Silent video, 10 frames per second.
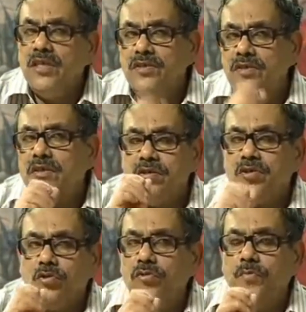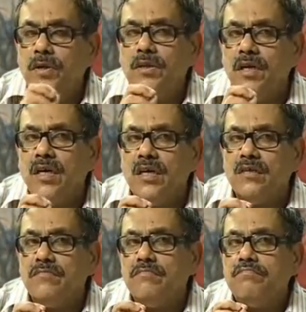these should be
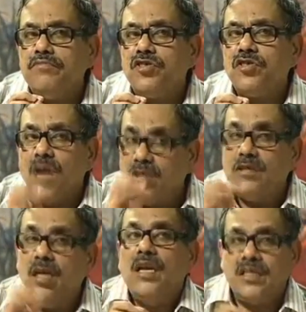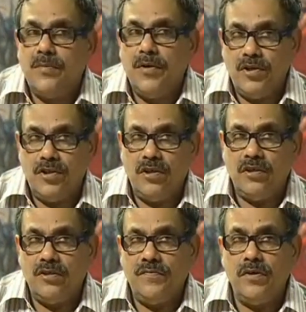the structural
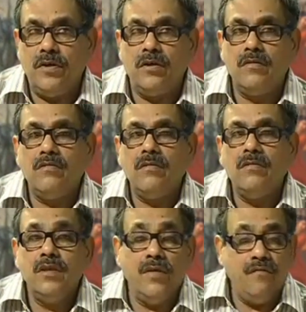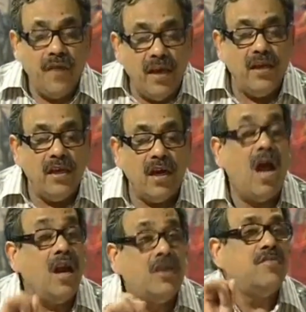explanations for the failure
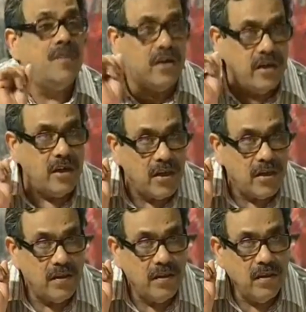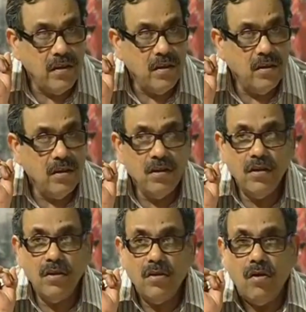ultimately
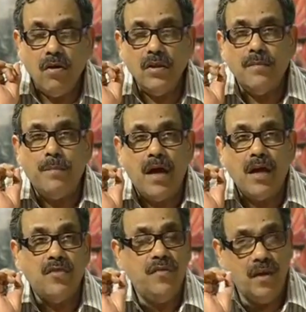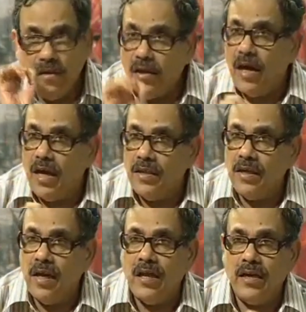on the part of either
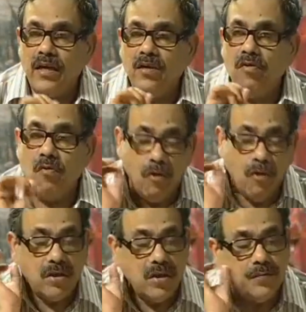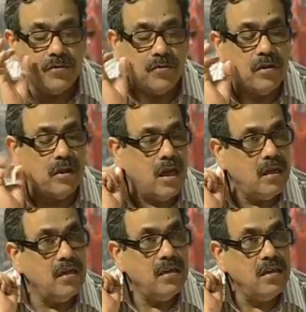Hyder Ali or Tipu
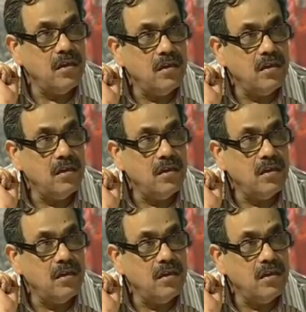Sultan